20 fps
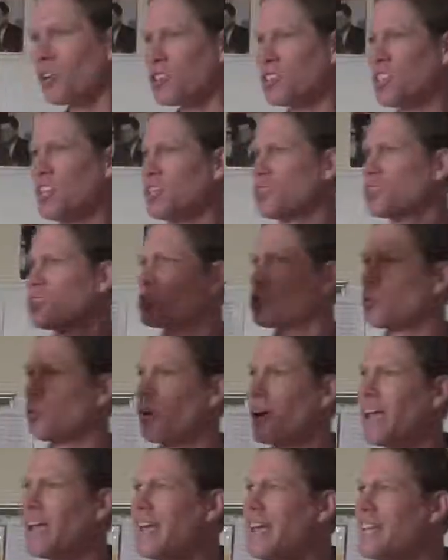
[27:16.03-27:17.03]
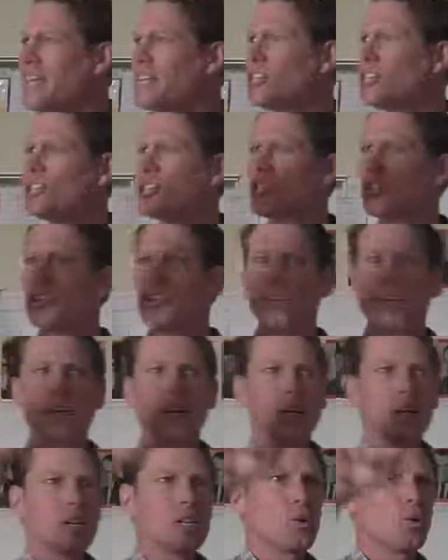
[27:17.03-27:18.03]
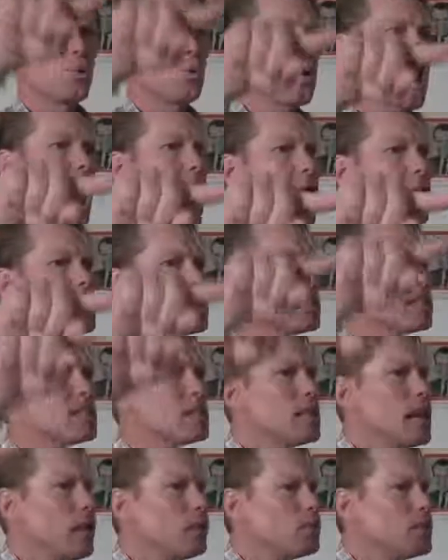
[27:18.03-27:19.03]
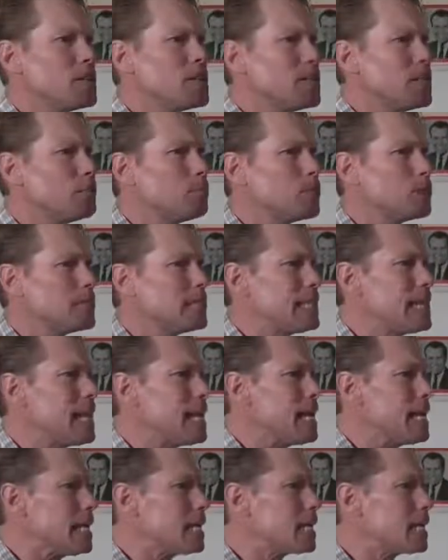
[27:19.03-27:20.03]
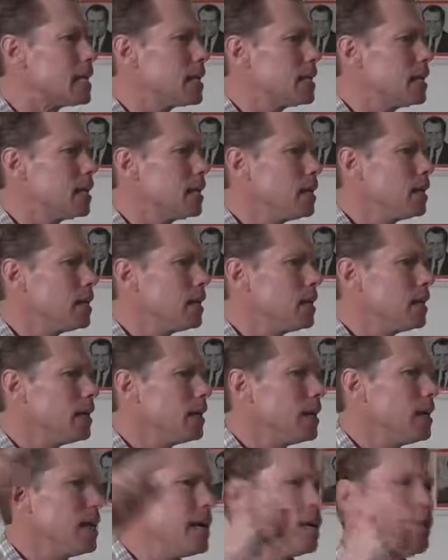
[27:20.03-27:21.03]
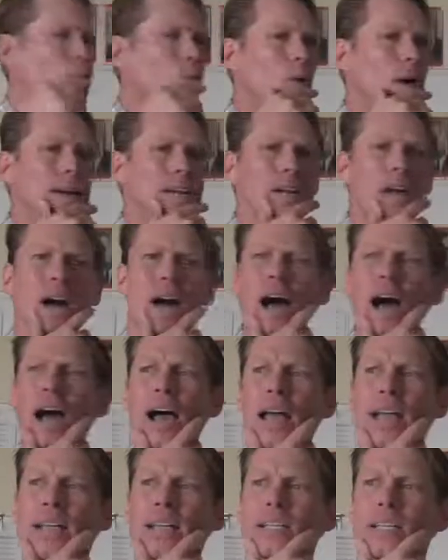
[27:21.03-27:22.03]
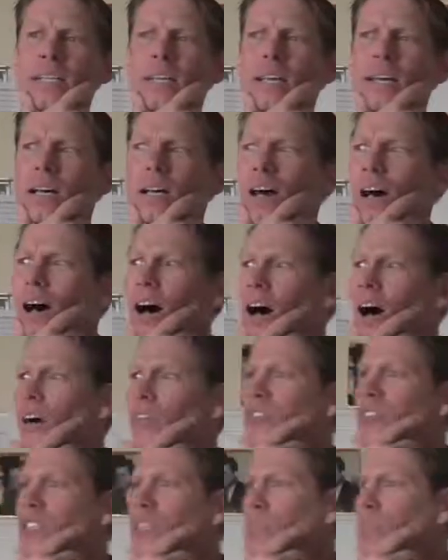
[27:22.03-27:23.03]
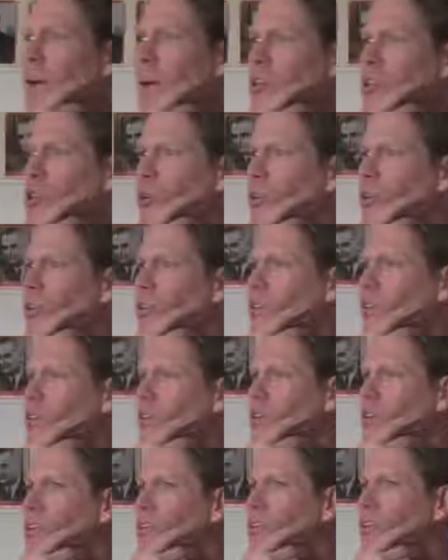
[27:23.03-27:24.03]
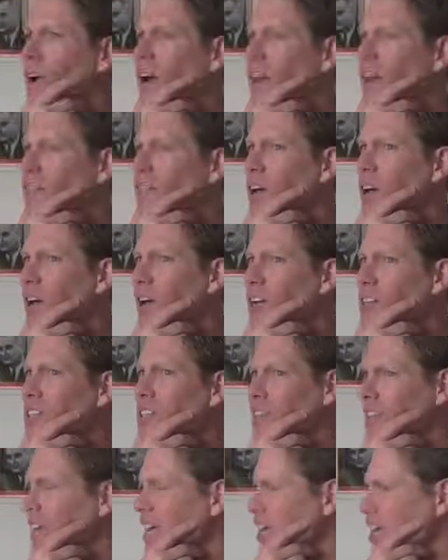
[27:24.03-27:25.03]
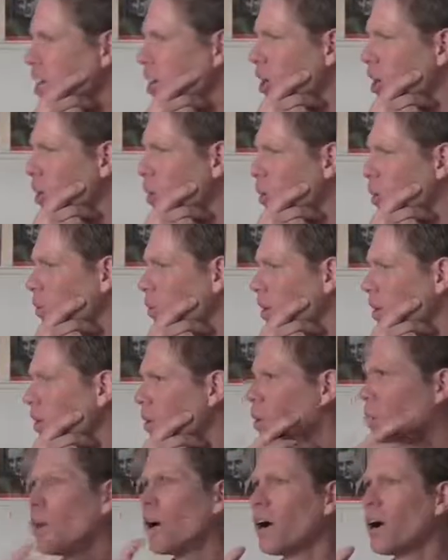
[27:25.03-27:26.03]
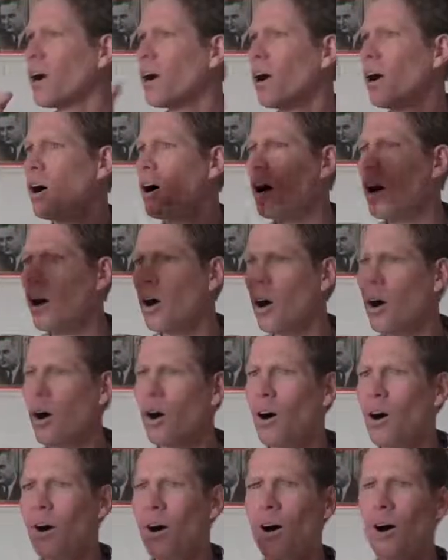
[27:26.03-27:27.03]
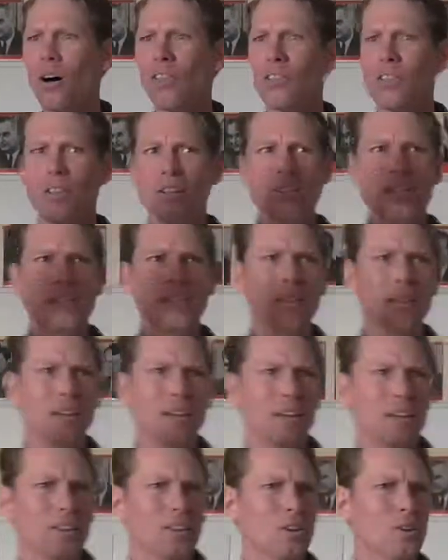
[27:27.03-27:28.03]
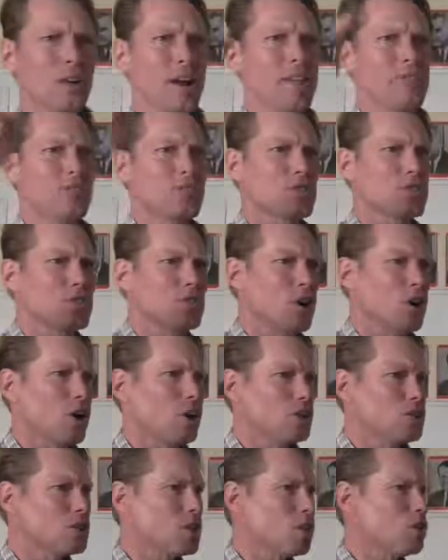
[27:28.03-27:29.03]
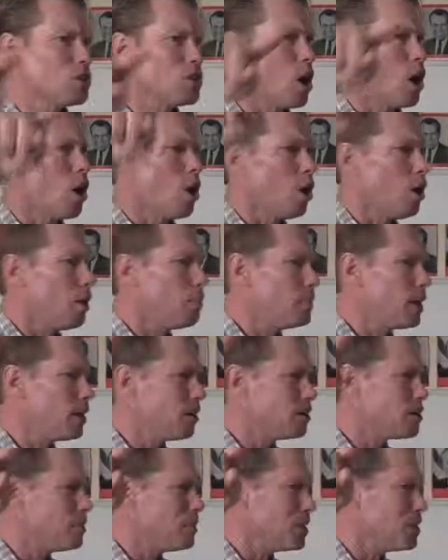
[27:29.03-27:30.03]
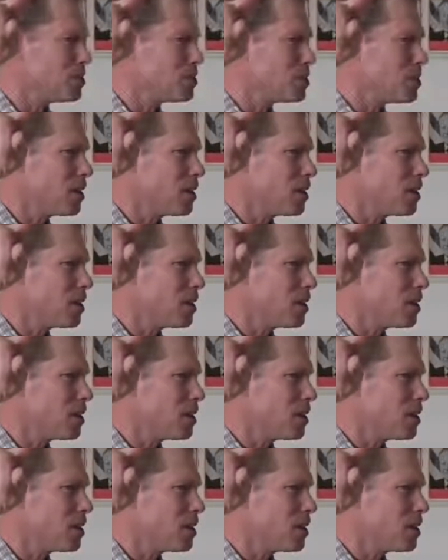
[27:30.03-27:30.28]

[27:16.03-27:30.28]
There's these strange rocks that resemble teeth. In what kind of special graveyard did they go where the, the, the gravestones all appear to be the